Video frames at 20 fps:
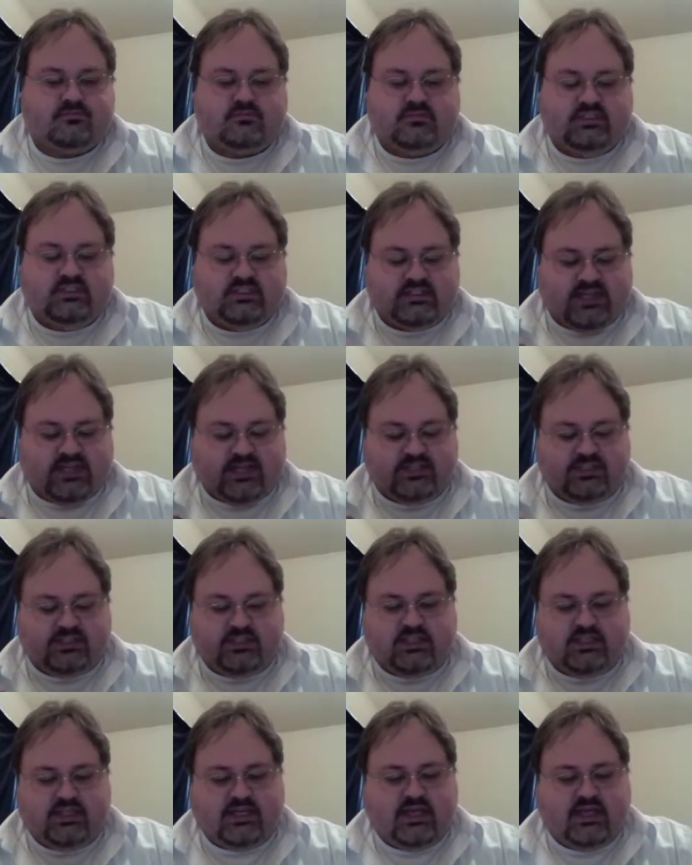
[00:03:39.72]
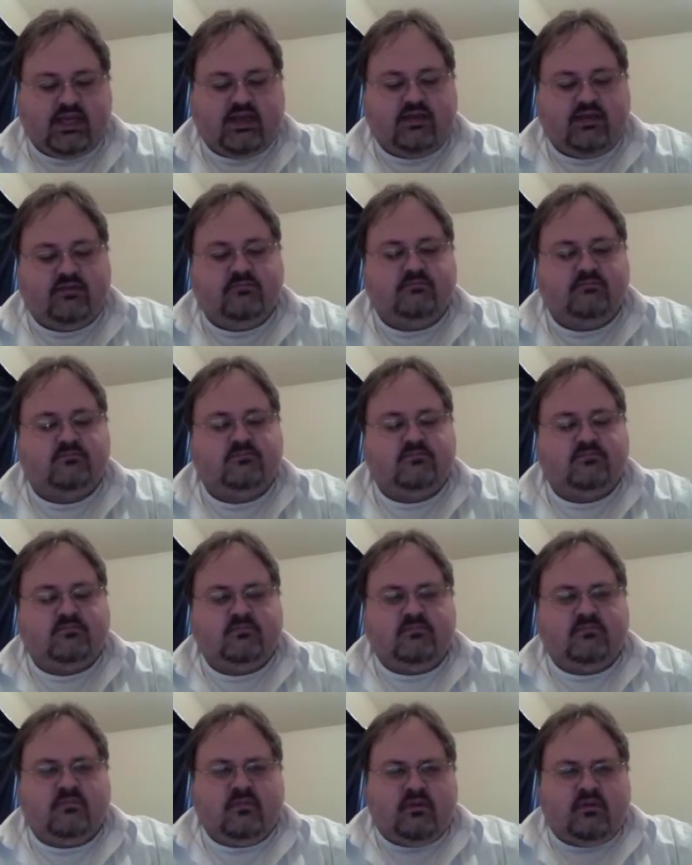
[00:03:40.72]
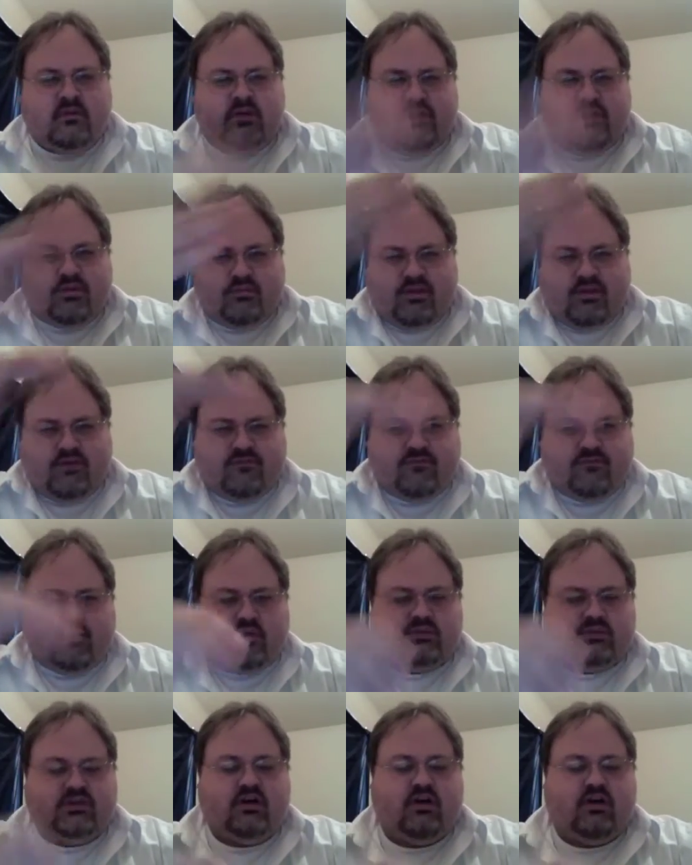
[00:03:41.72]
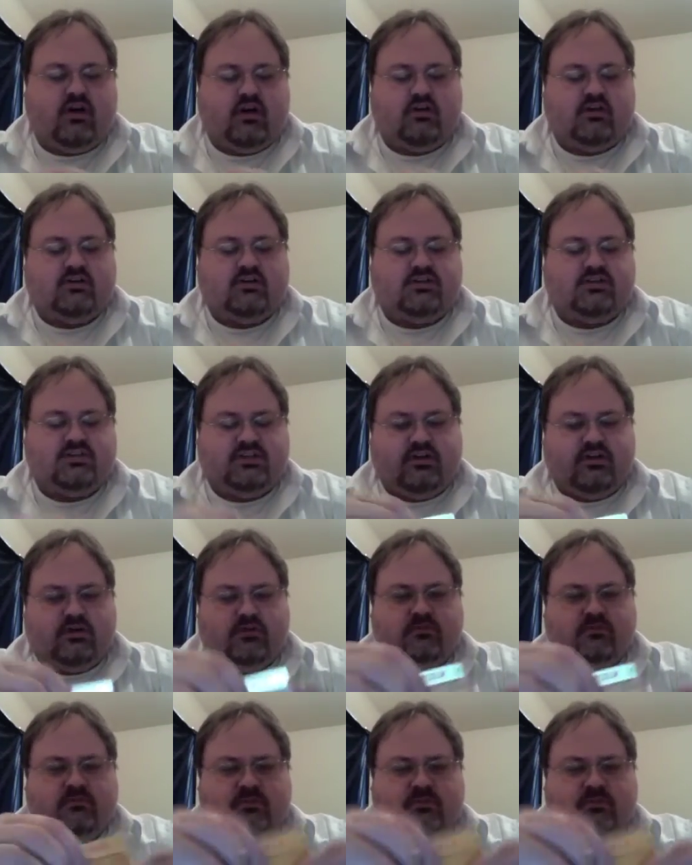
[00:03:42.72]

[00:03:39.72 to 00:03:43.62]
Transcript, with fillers: it's actually a three-fold card. So